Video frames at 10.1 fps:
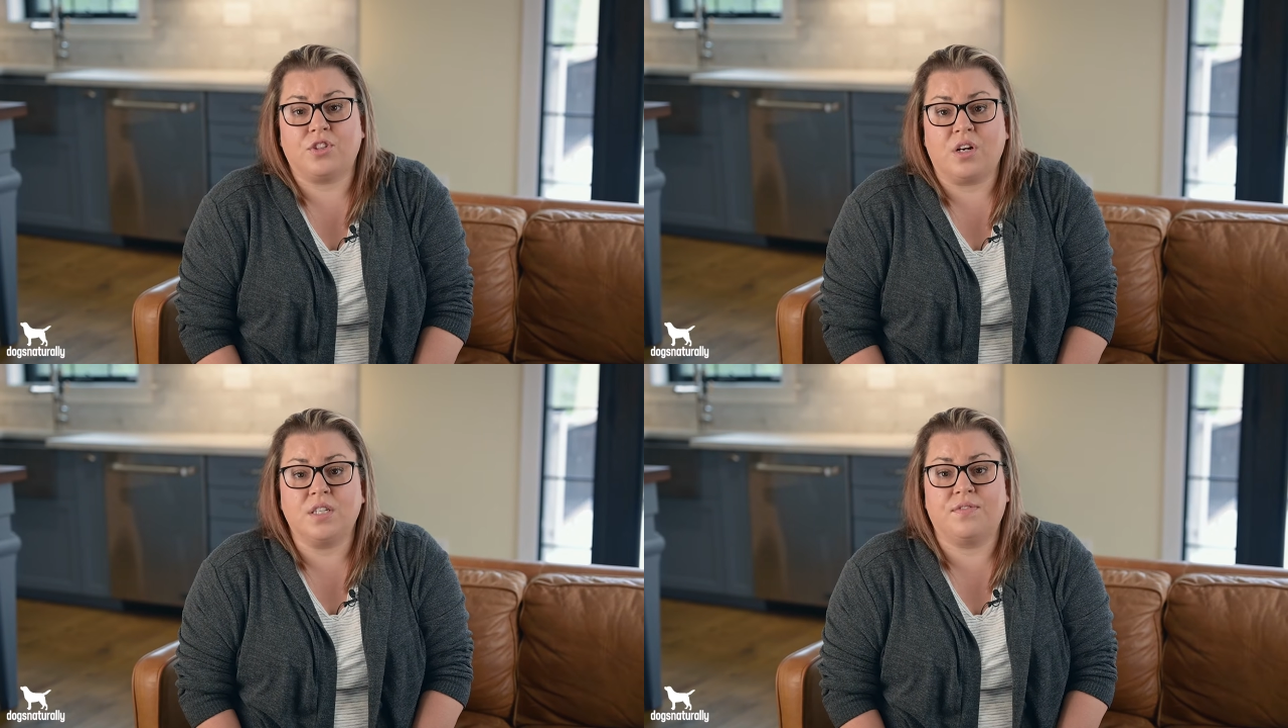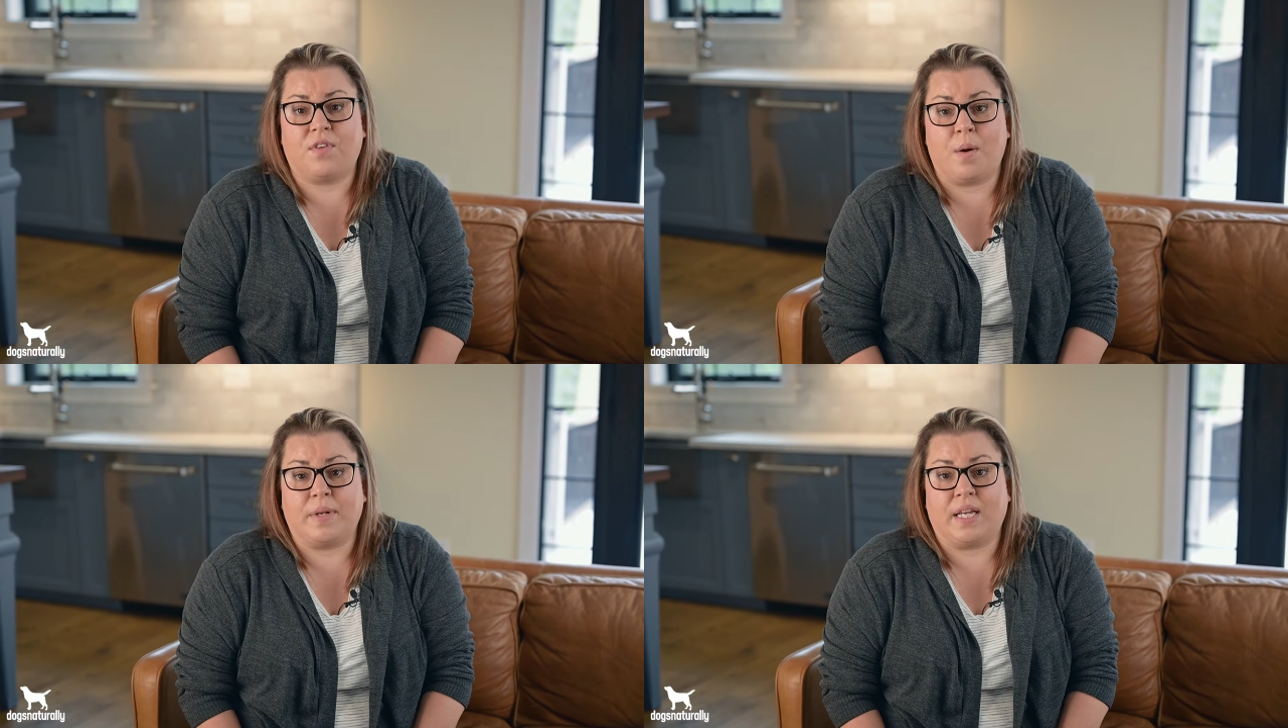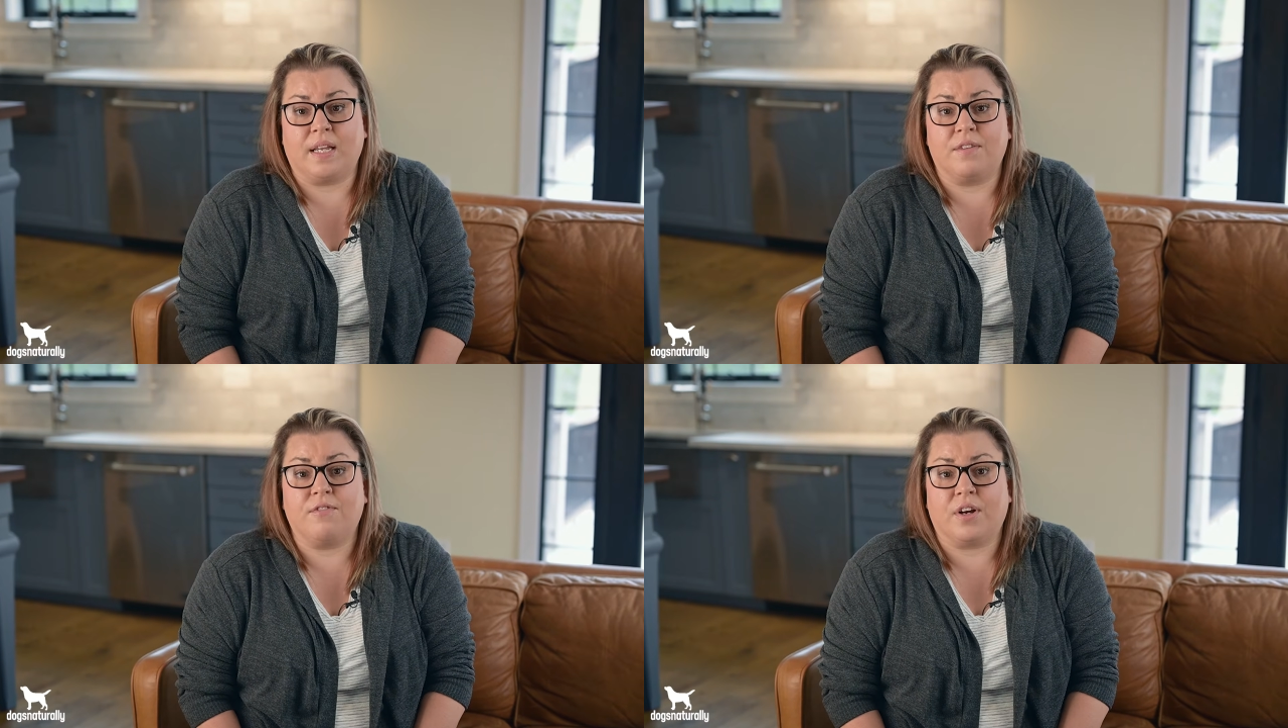dog is vomiting
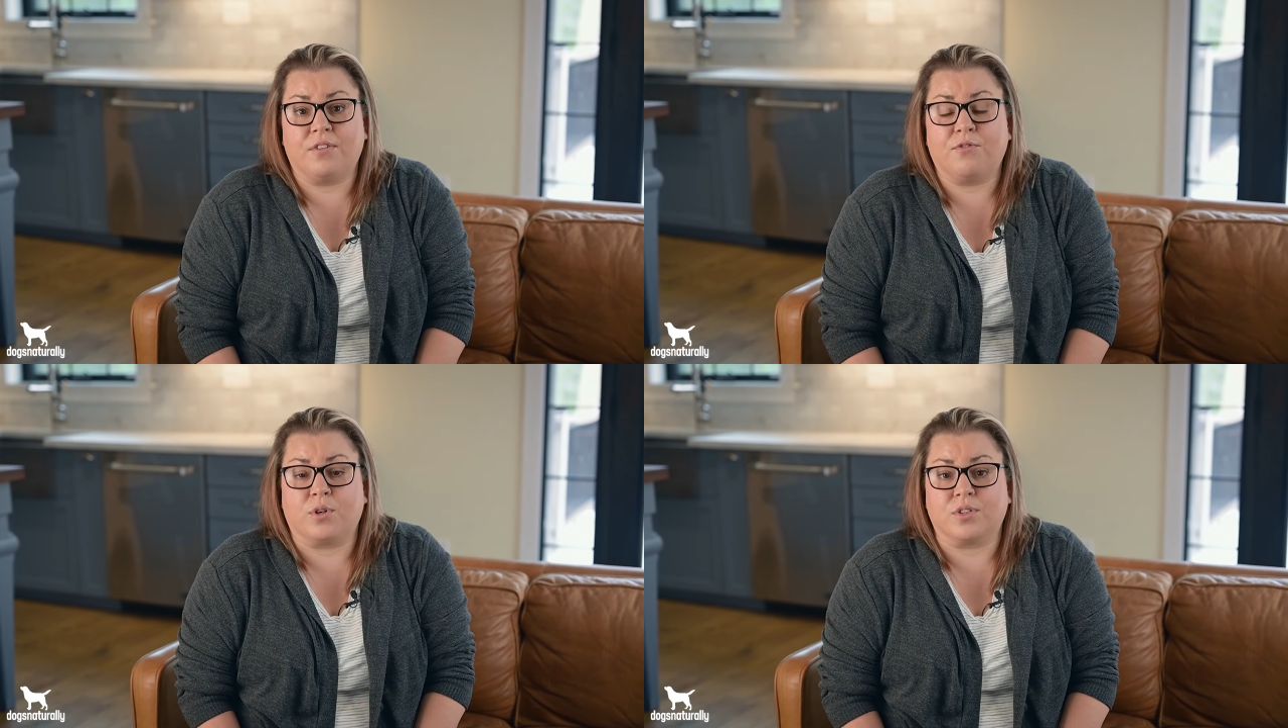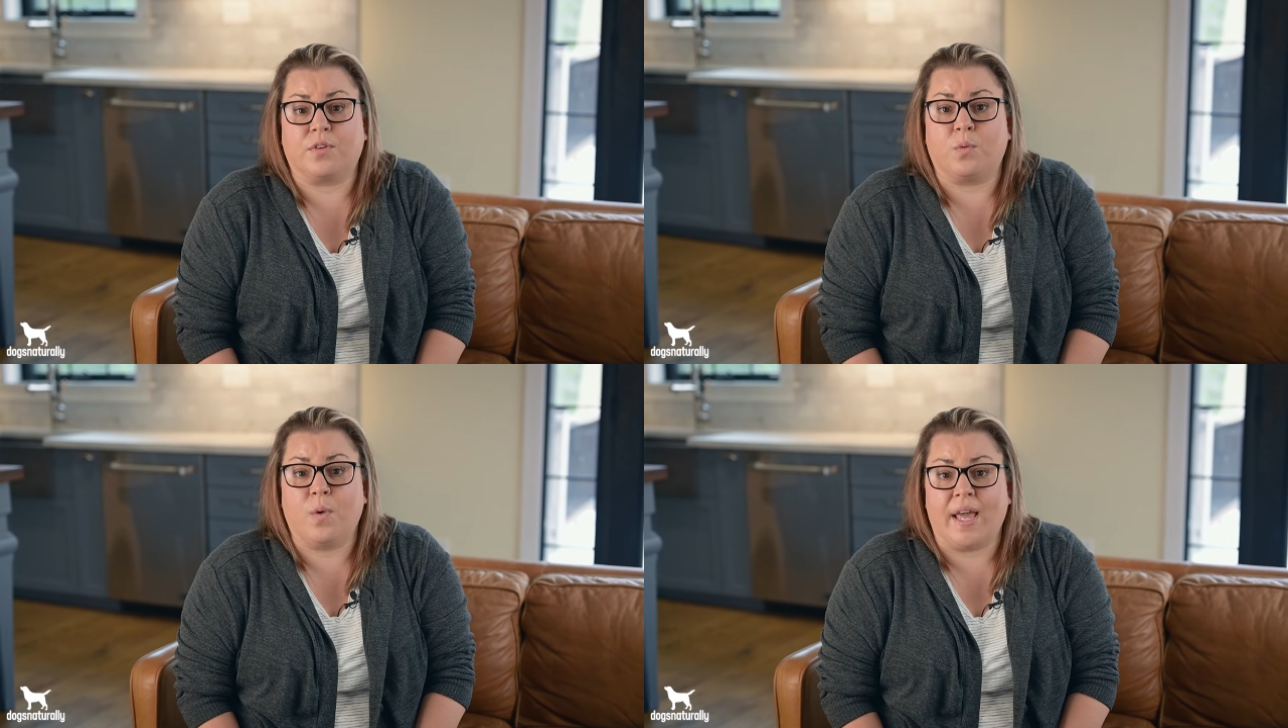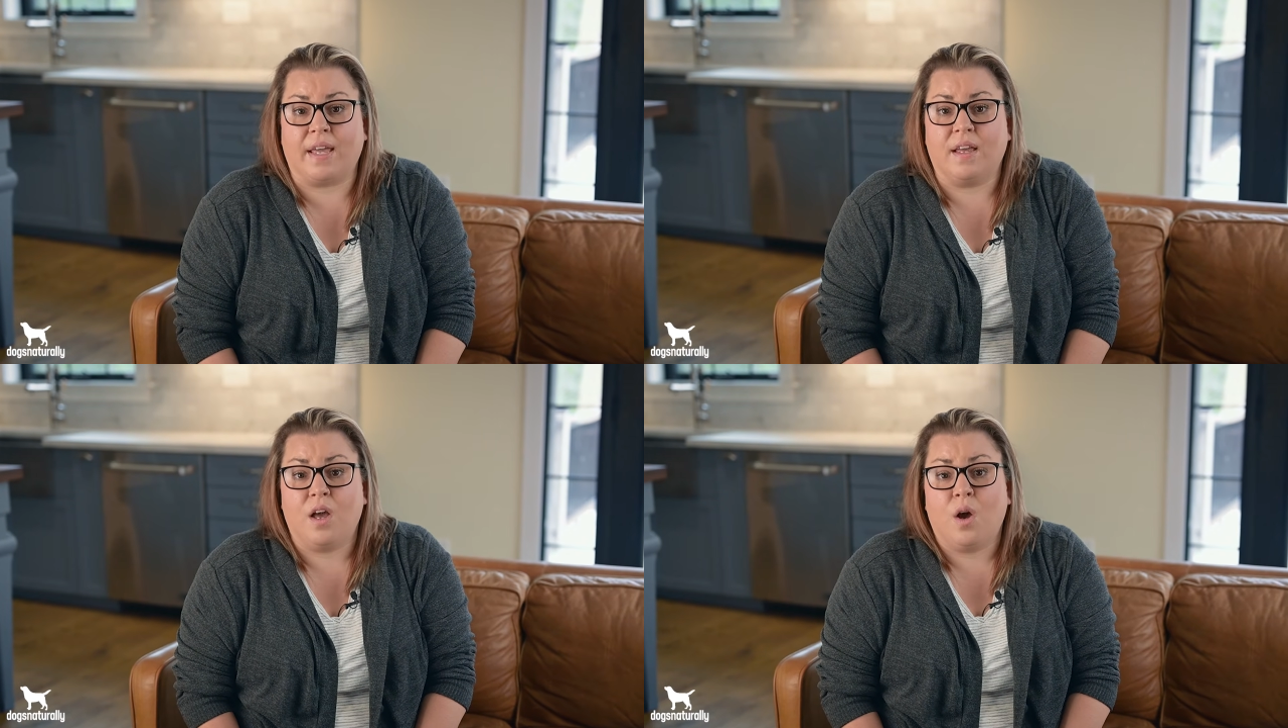in a very forceful way,